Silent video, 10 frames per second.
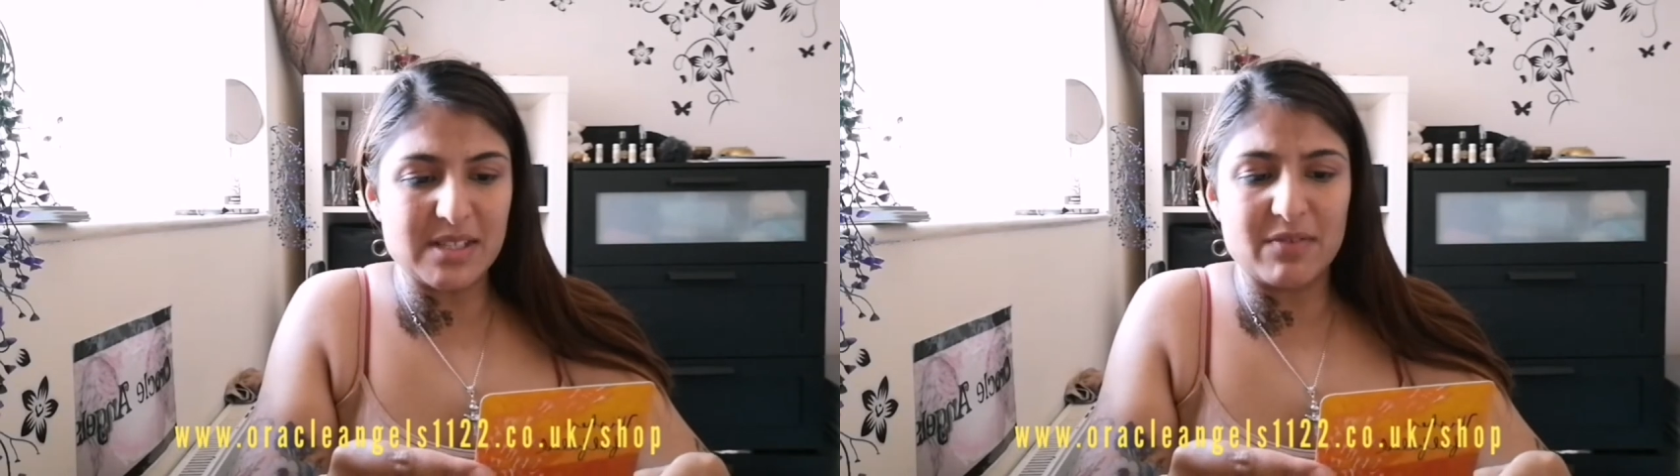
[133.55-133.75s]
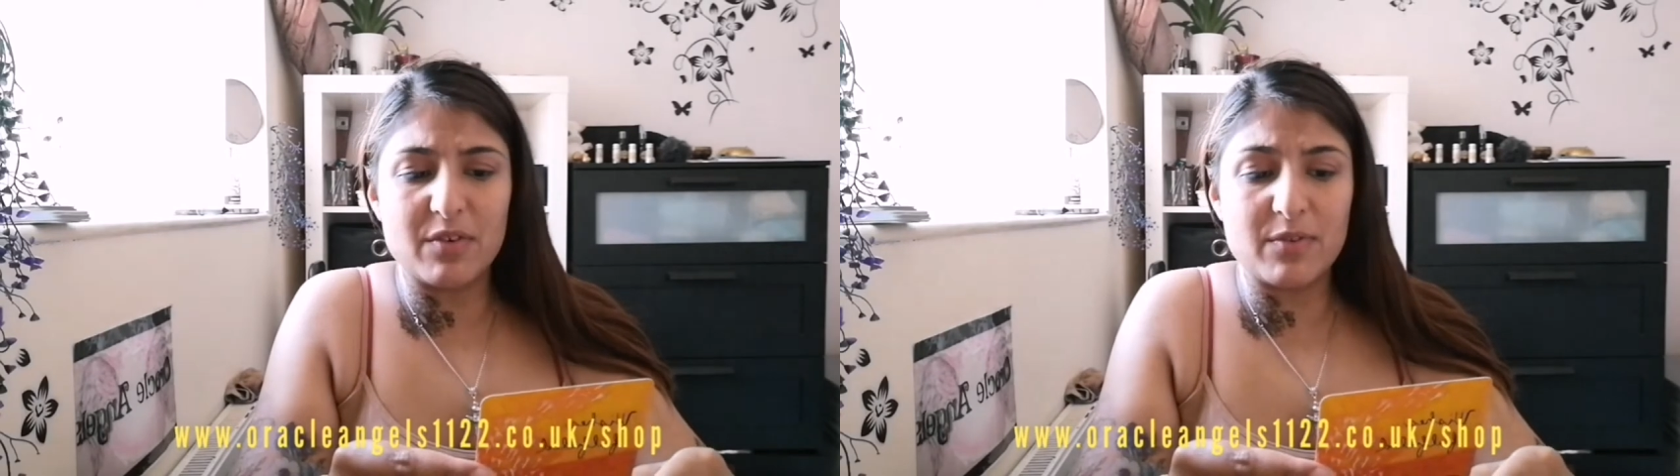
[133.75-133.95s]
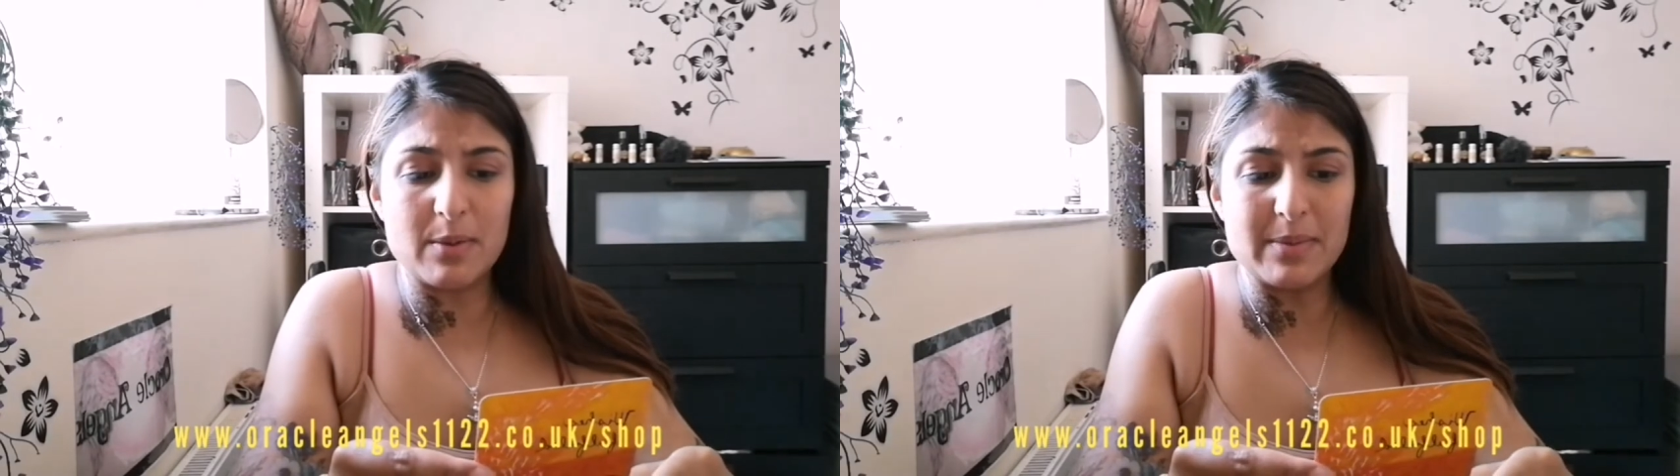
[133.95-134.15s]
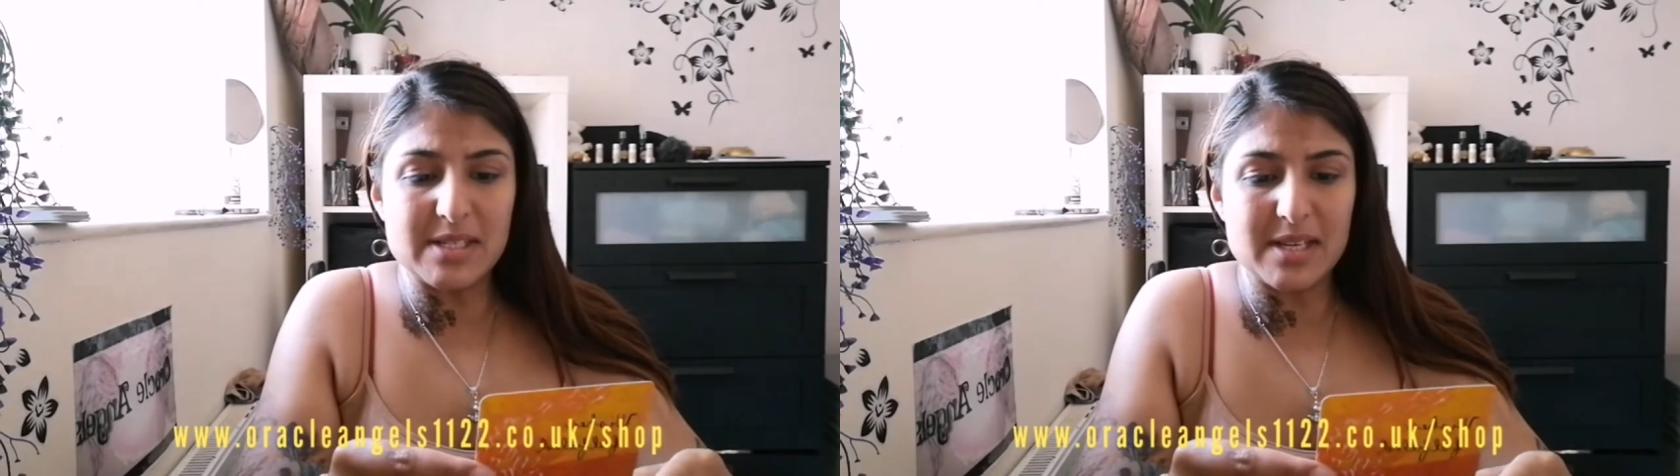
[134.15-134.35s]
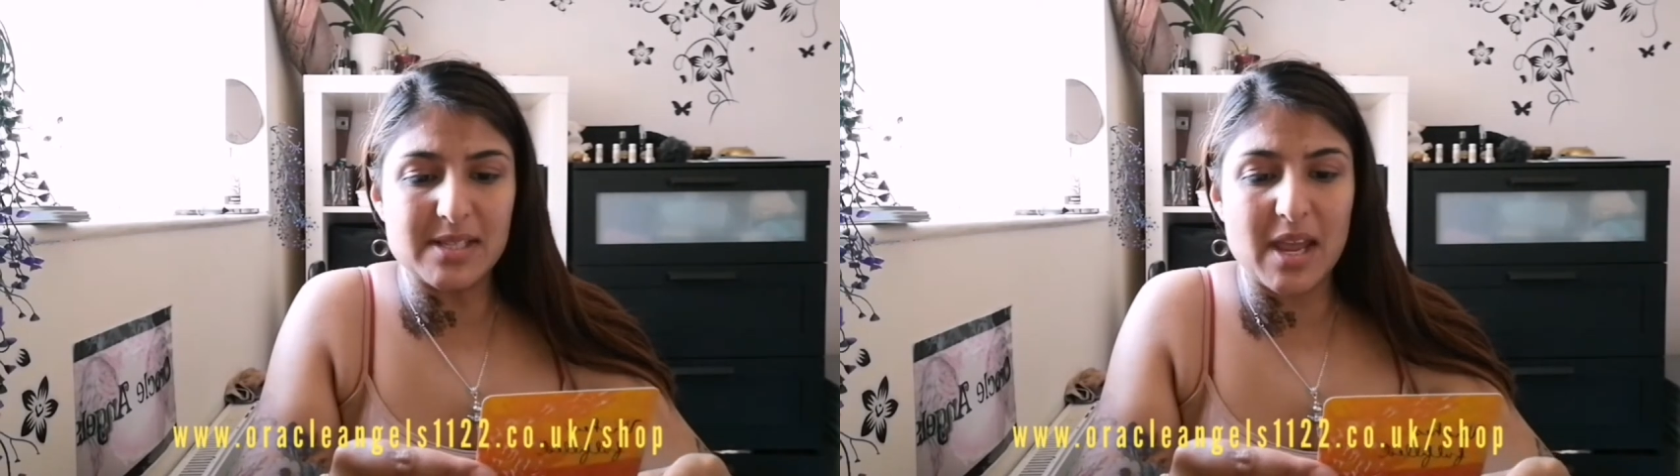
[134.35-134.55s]
The fulfillment
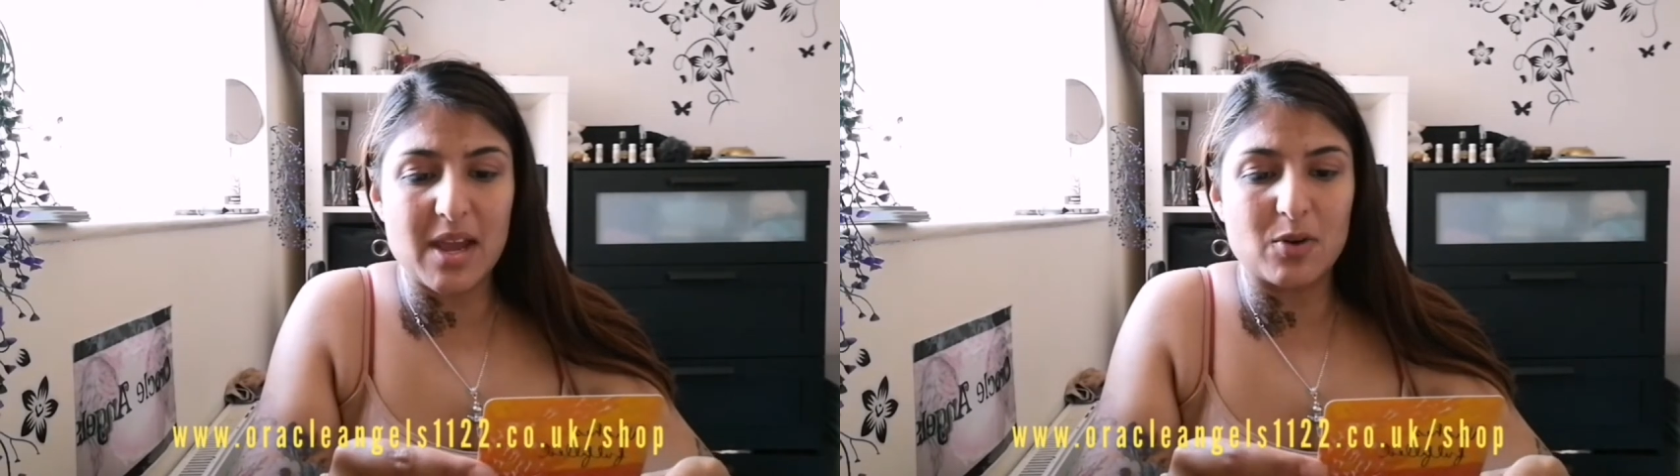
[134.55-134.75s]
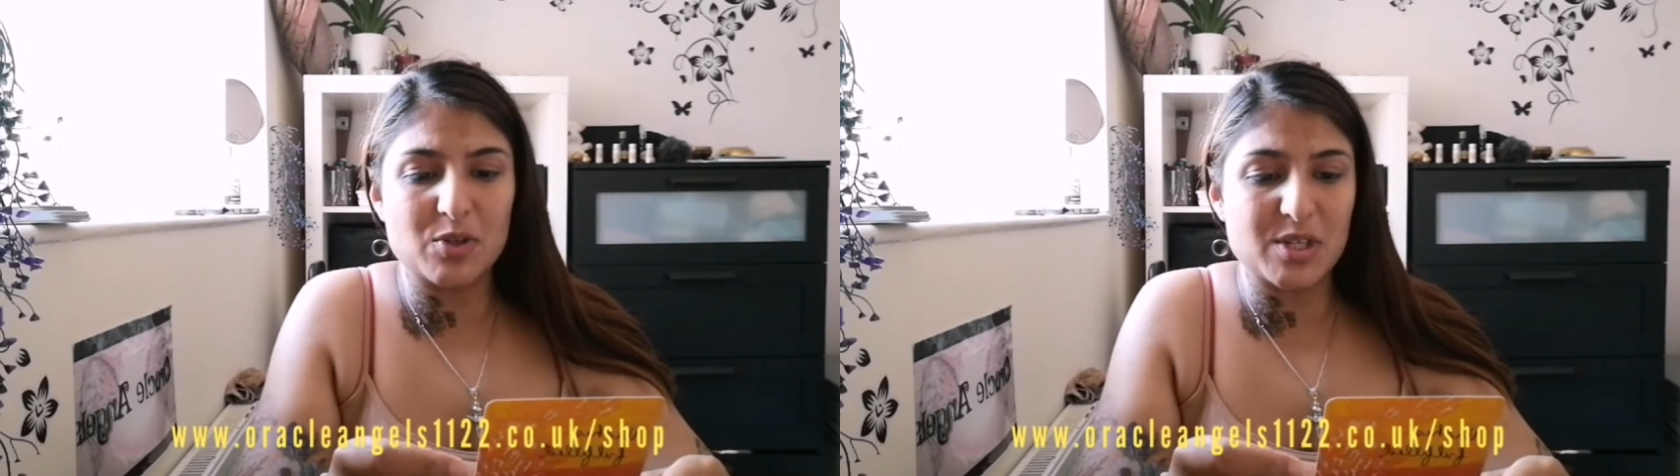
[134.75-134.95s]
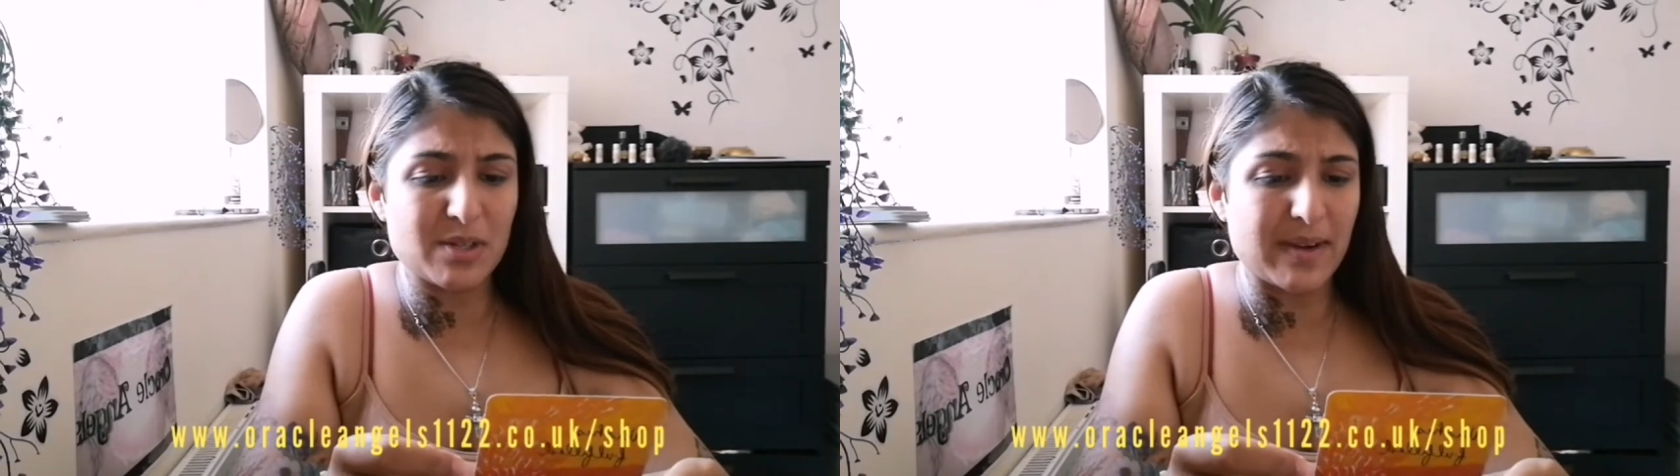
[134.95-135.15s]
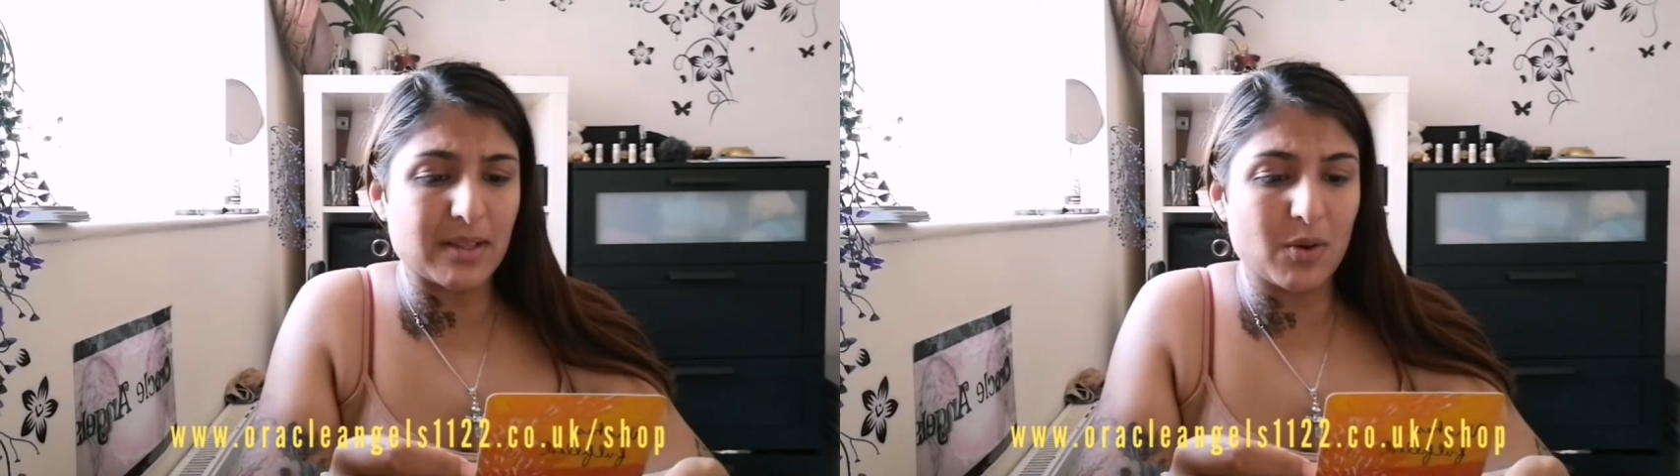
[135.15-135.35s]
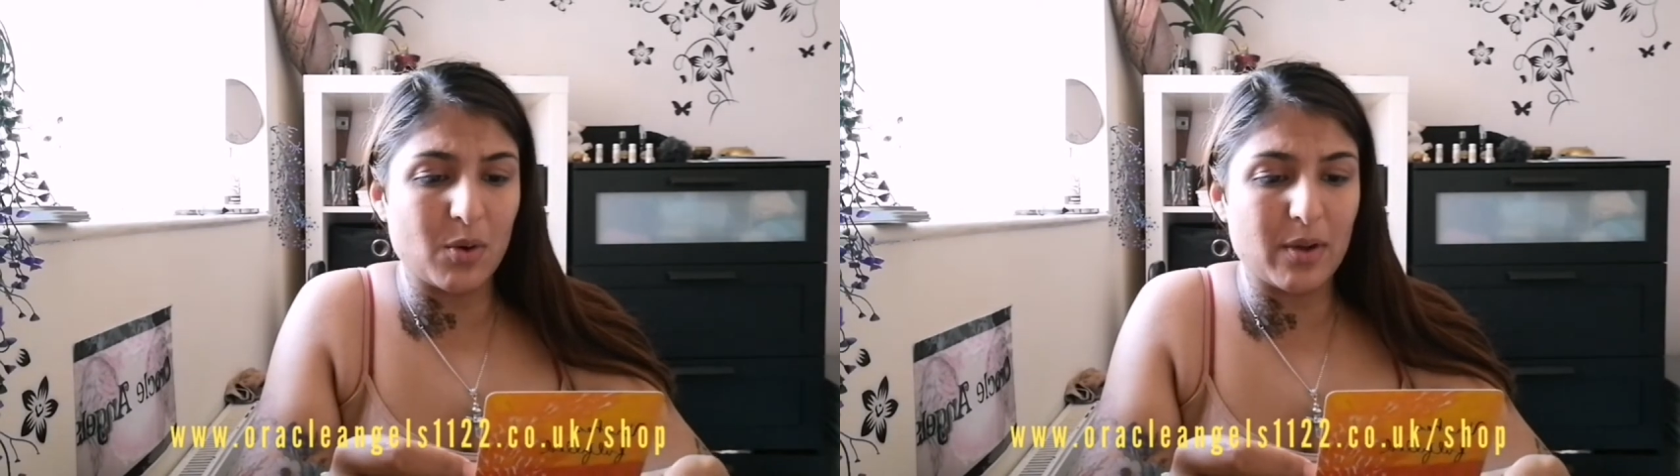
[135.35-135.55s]
is here or just around
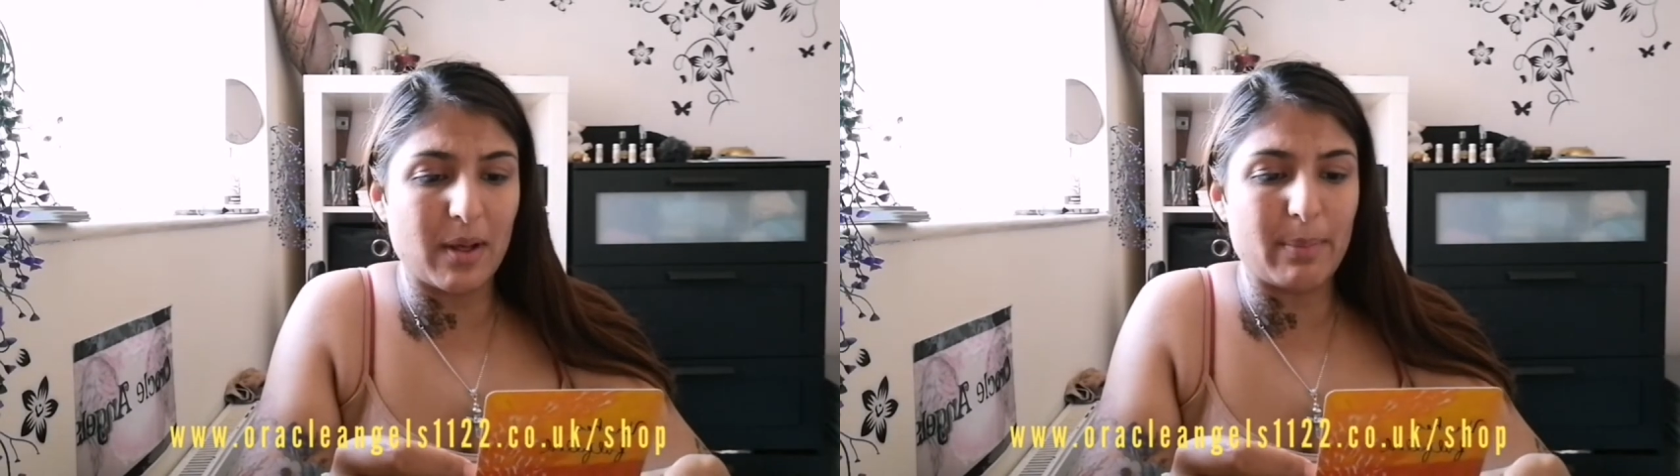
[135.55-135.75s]
the corner,